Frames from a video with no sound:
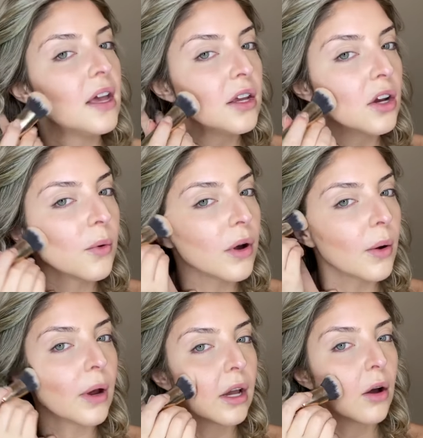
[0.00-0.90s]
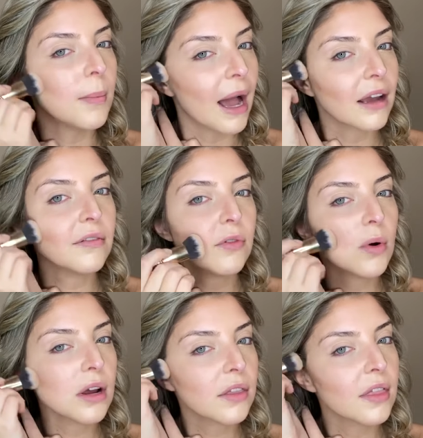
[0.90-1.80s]
You're going to want to go back and
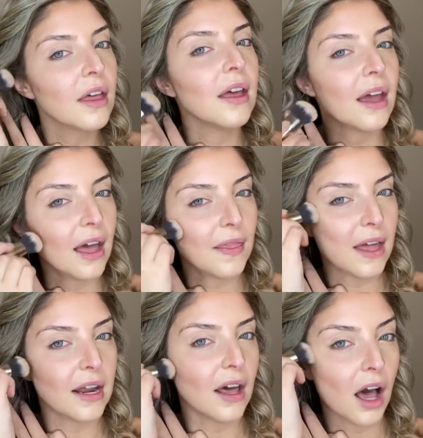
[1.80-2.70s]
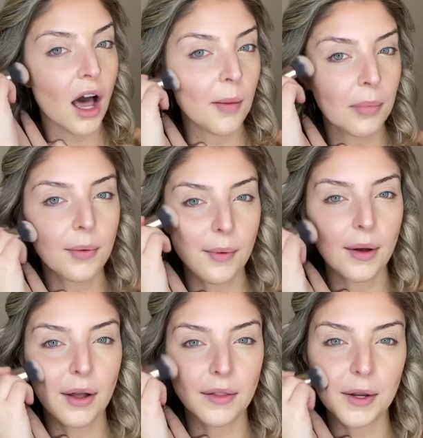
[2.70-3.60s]
forth and then up
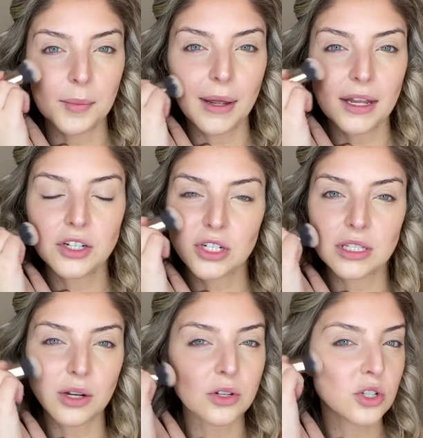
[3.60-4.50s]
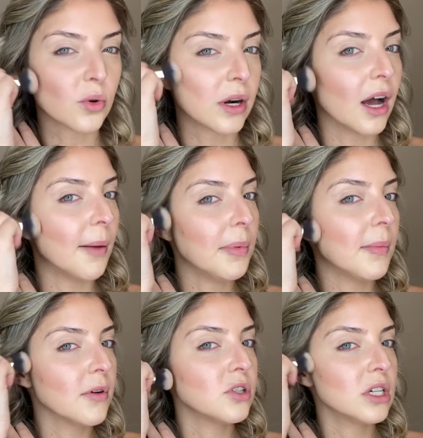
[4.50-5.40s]
a little bit, just little short up
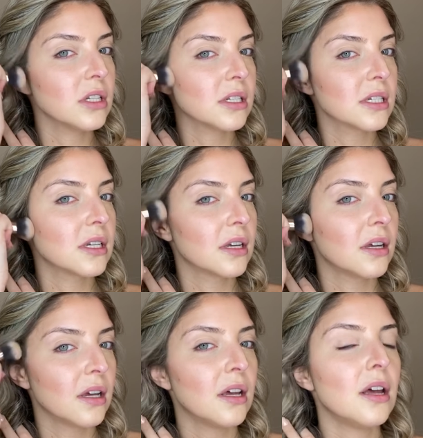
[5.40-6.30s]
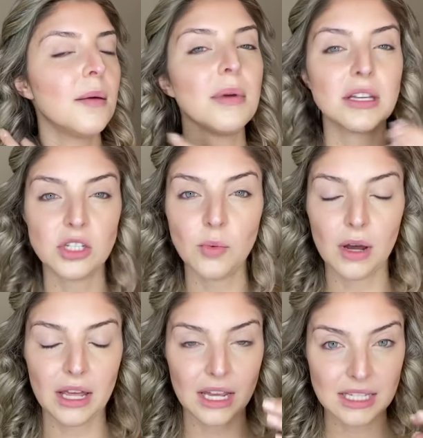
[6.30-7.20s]
motions, because you want
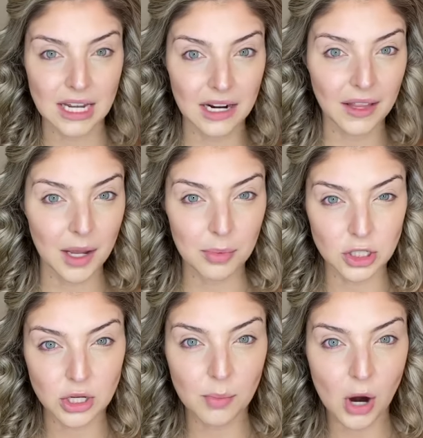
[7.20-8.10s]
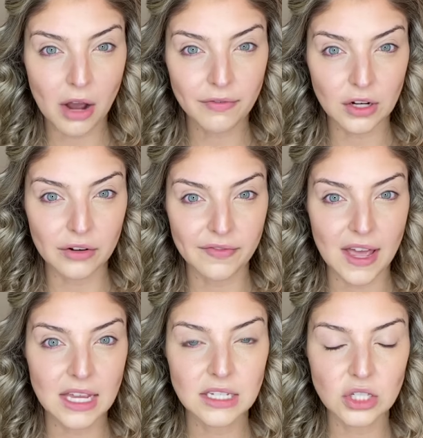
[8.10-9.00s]
to, it's kind of like a push-up bra for your
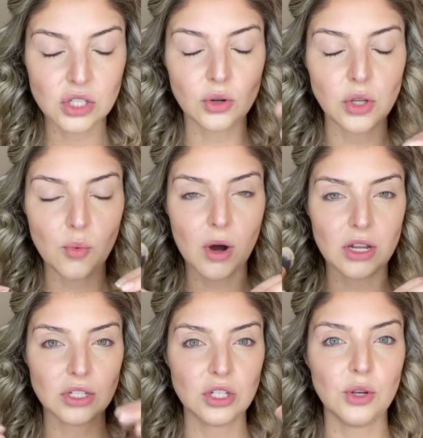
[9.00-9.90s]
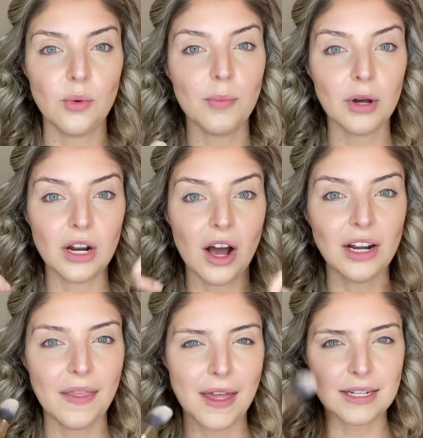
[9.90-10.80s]
face. So you want to put it on
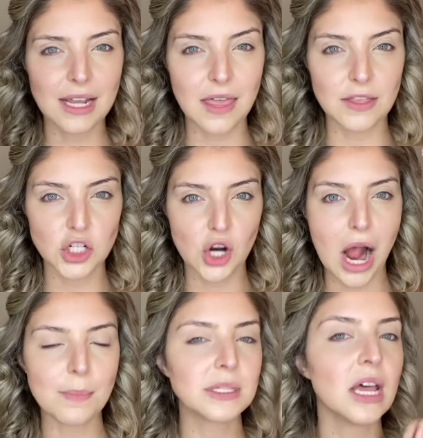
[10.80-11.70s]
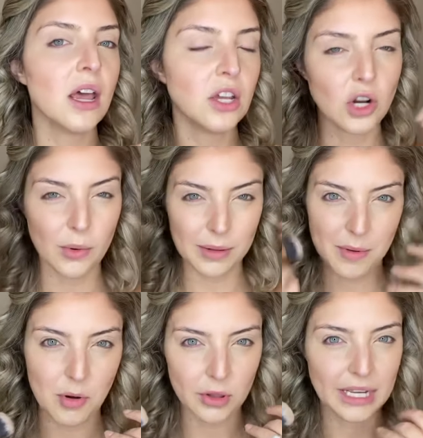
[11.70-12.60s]
and then tighten the straps. You don't want to be
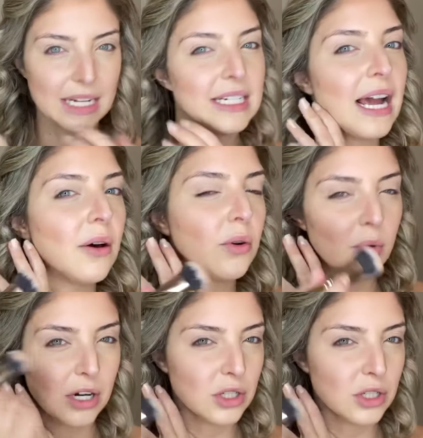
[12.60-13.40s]
pulling it down or in a